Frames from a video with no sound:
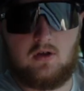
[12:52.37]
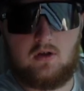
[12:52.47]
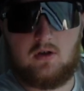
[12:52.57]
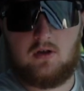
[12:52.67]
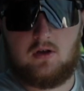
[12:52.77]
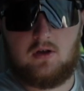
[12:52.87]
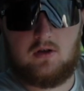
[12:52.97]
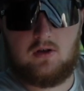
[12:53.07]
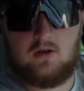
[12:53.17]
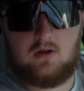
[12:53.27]

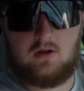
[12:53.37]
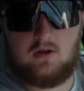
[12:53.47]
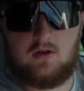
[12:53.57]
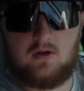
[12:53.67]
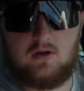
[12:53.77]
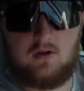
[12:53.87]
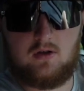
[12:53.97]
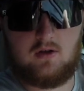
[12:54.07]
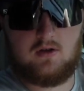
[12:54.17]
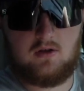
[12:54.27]

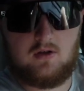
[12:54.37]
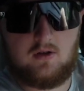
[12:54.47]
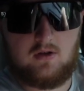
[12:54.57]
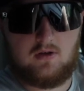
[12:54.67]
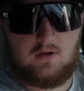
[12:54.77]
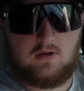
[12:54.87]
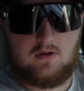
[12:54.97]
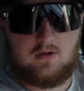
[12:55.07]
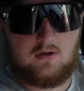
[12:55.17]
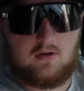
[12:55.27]

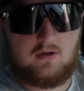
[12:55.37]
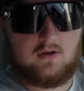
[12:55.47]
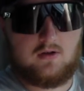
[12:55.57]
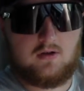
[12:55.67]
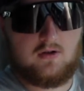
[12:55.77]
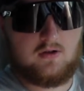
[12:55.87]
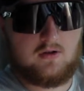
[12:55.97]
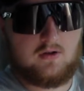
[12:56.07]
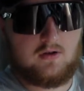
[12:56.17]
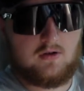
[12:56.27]

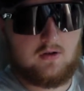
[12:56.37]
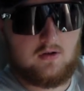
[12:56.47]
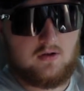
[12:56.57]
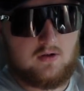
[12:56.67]
(silent)